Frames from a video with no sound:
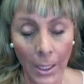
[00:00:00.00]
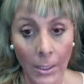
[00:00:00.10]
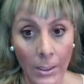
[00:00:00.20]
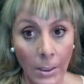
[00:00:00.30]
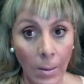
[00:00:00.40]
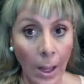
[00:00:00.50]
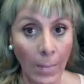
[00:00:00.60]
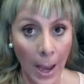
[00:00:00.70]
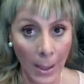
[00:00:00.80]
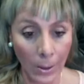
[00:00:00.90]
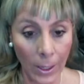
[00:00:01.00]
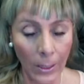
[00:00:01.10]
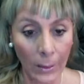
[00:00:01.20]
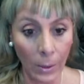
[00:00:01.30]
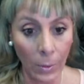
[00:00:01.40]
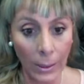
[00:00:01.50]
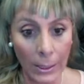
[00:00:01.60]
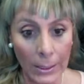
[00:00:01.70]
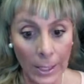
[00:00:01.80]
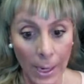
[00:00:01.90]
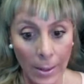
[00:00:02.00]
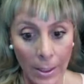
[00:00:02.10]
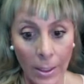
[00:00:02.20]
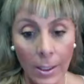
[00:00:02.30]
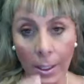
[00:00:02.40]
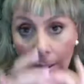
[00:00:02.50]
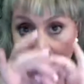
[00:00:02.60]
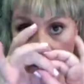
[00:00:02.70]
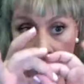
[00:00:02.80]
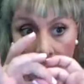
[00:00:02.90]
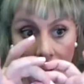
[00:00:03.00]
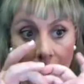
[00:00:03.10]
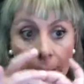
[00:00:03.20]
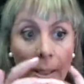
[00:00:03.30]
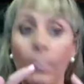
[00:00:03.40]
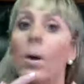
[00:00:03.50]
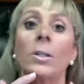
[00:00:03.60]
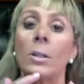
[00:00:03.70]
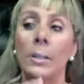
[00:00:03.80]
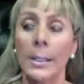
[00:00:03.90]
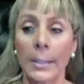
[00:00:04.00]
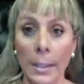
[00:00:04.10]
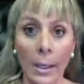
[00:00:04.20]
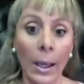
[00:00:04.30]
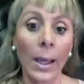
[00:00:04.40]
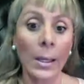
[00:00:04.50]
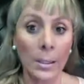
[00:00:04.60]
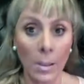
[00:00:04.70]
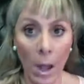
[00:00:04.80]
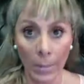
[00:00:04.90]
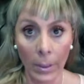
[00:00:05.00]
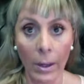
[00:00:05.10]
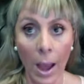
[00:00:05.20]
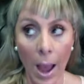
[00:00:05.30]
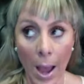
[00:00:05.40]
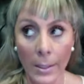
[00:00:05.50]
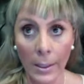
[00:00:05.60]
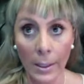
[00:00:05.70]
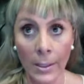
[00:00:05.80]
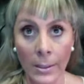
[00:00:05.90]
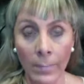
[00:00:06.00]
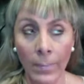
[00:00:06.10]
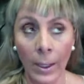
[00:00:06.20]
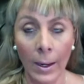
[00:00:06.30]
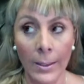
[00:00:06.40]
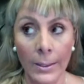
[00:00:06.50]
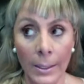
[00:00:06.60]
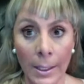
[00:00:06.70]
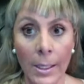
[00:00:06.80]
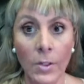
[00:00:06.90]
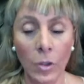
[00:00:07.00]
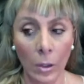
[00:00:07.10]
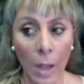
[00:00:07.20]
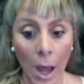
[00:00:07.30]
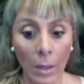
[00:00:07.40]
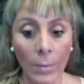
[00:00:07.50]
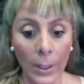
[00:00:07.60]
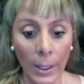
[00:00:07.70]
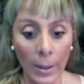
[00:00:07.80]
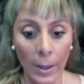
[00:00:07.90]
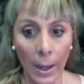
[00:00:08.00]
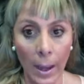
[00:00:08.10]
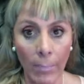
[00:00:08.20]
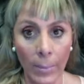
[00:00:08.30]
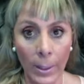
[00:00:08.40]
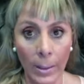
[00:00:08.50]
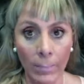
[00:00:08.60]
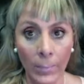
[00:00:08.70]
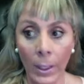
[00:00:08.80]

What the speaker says: So am I connected with Liz energy? Yes, the answer is yes. I'm muscle testing. So I'm going to ask Liz. Let's see, is your lung meridian happy?